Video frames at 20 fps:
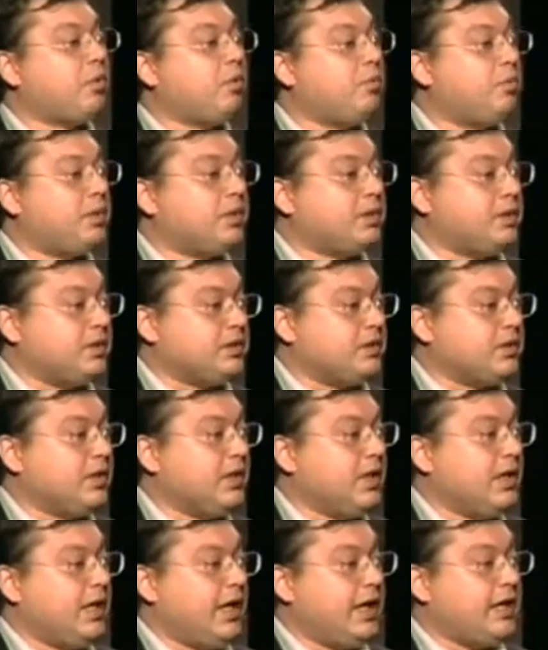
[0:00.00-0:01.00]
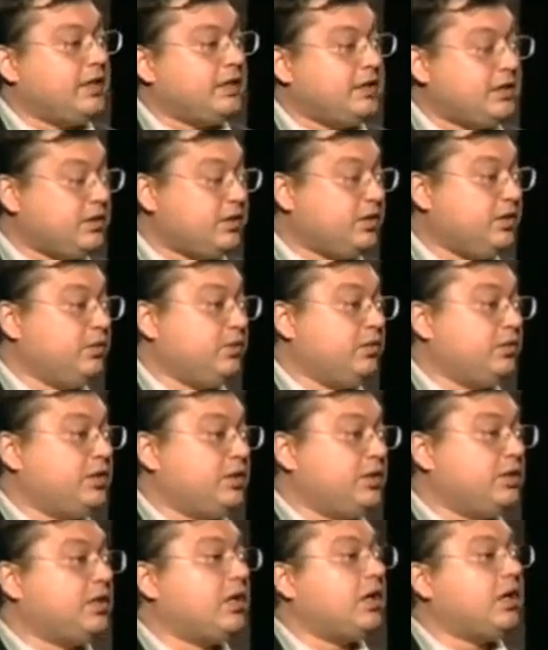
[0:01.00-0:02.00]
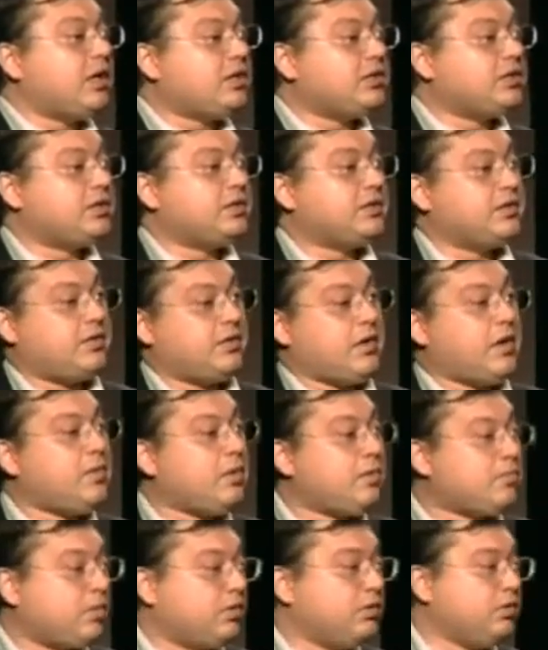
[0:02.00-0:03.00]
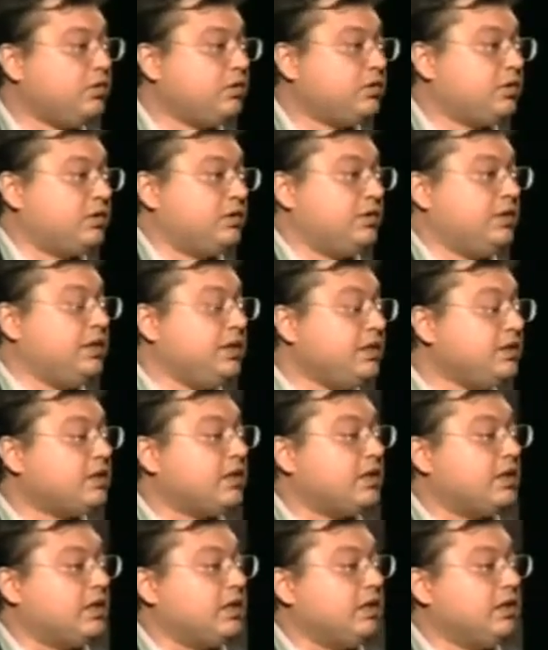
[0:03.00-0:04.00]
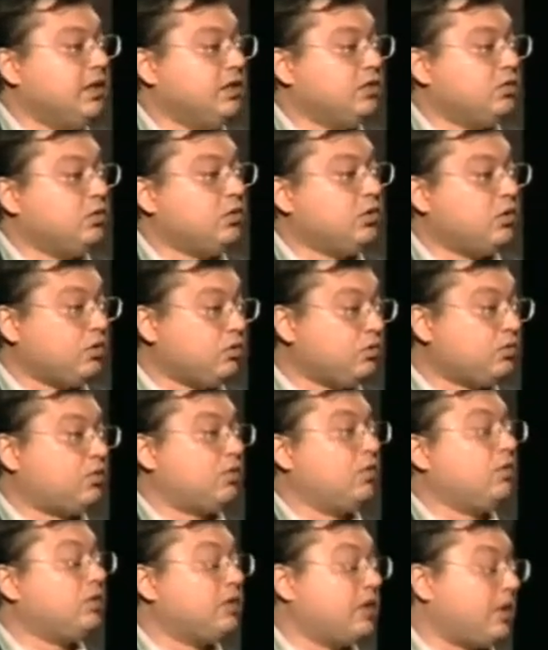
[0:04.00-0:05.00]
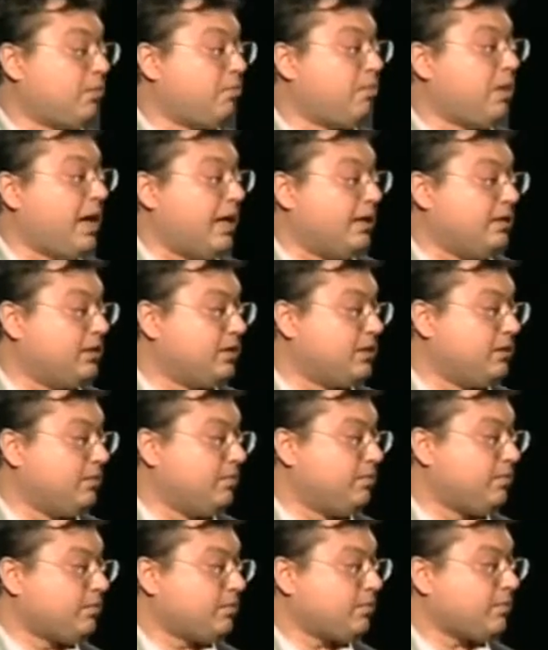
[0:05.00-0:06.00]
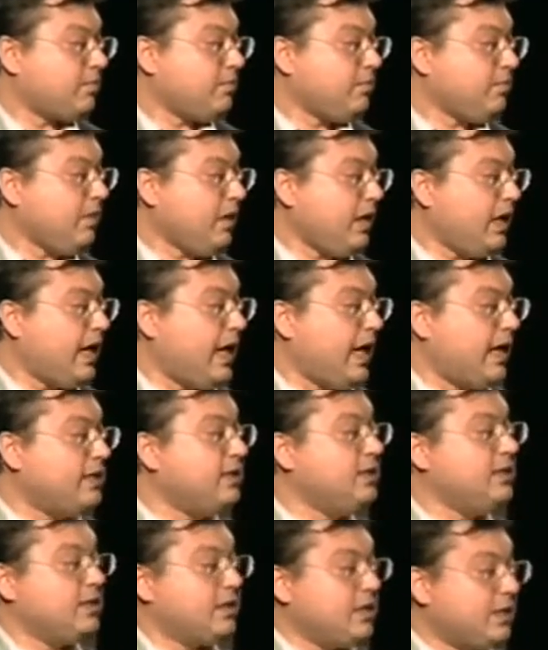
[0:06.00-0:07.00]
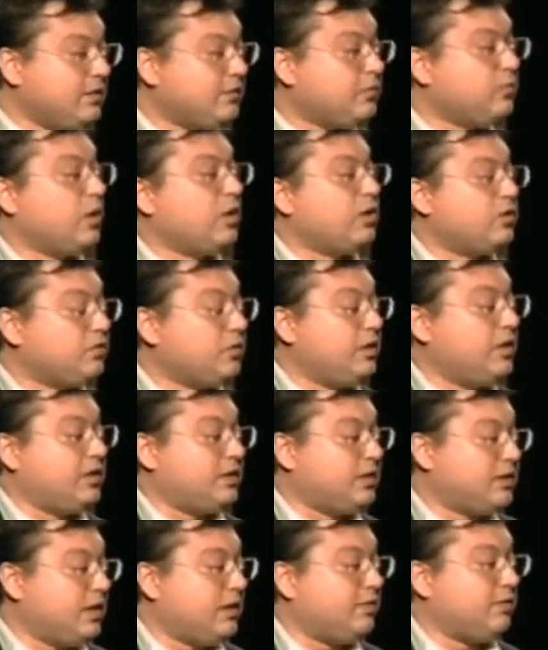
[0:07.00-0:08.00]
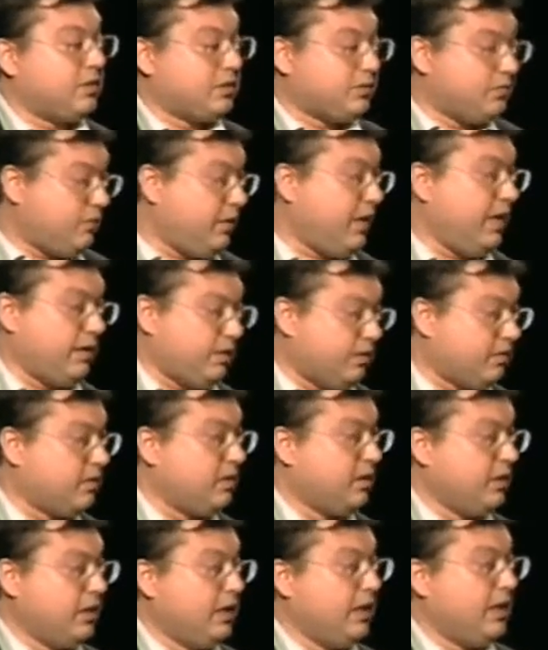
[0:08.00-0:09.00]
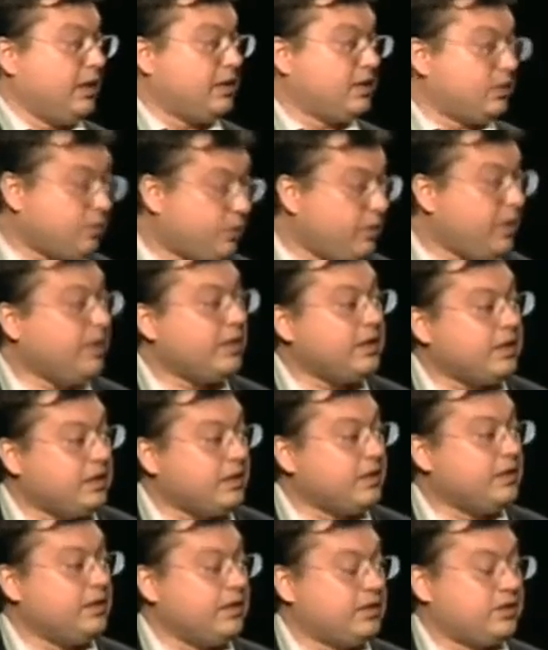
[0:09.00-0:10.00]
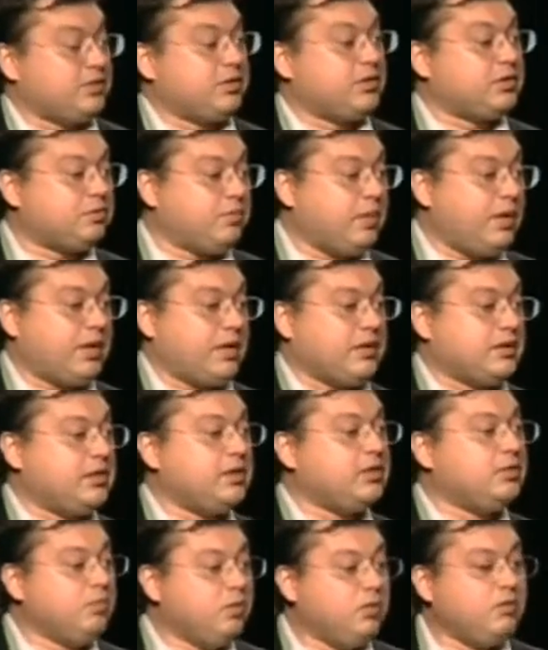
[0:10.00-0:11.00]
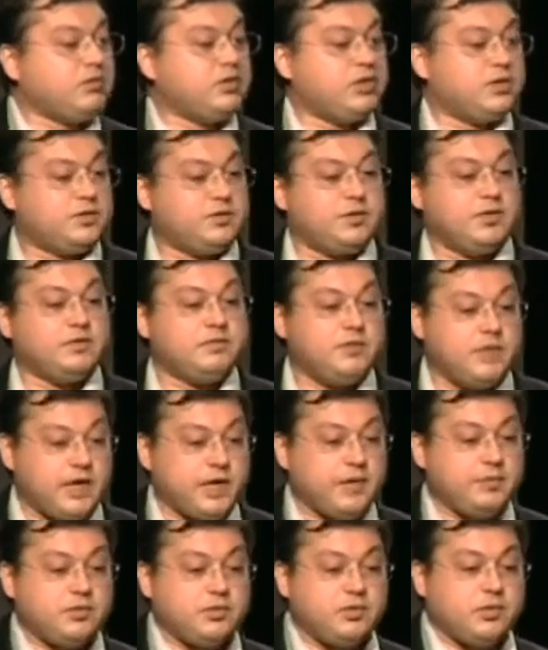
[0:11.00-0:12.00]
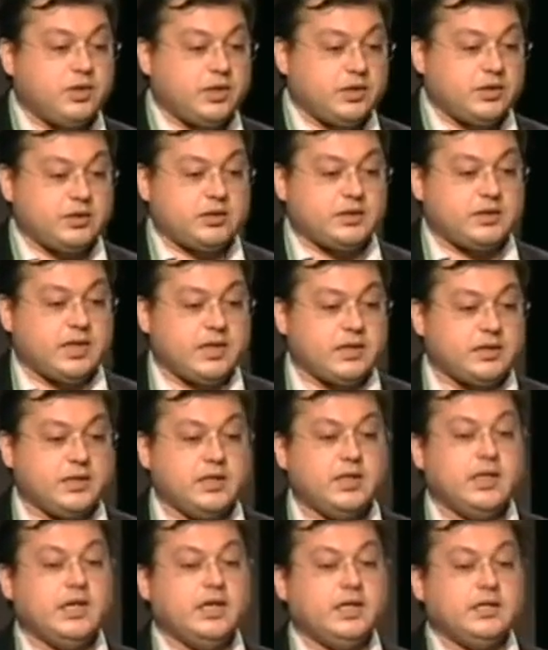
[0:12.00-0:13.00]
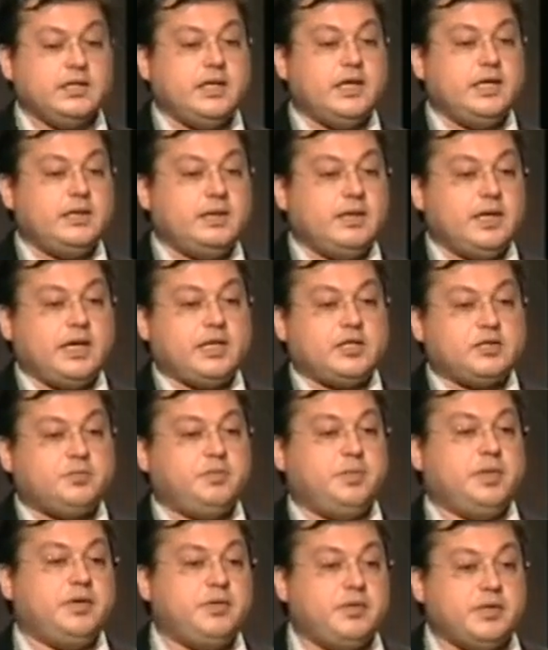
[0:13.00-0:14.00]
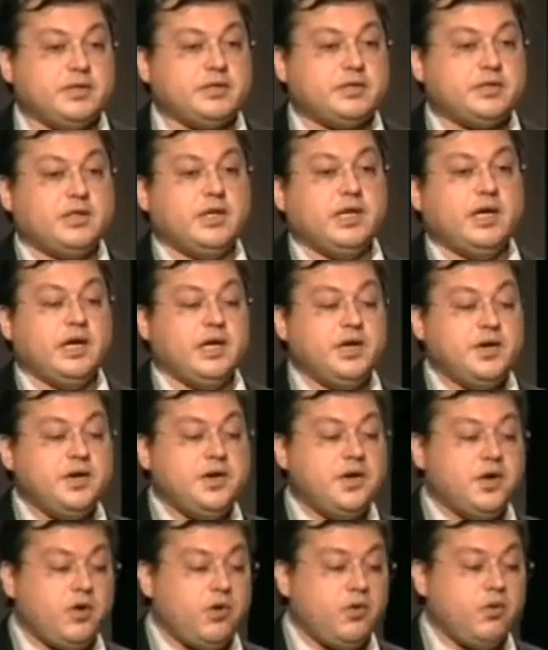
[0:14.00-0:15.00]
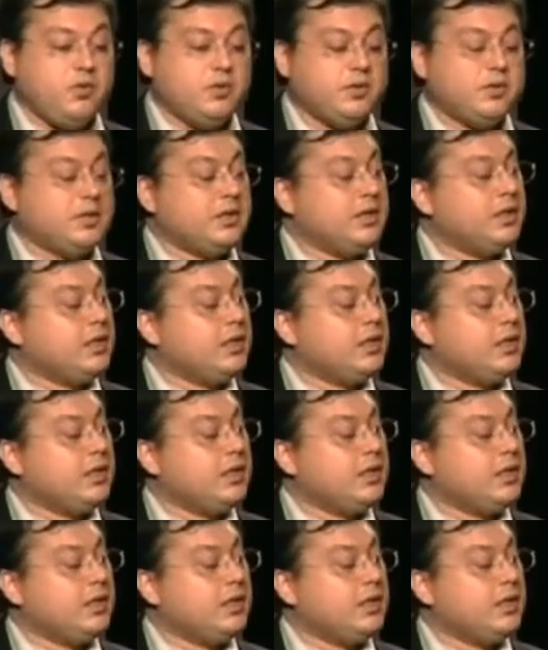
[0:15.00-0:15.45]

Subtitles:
properties, and it is used in the largest ceramic producers in Italy to control their plants. And if one of their servers fails, it really is transparent. It moves its VM to another site. They experienced no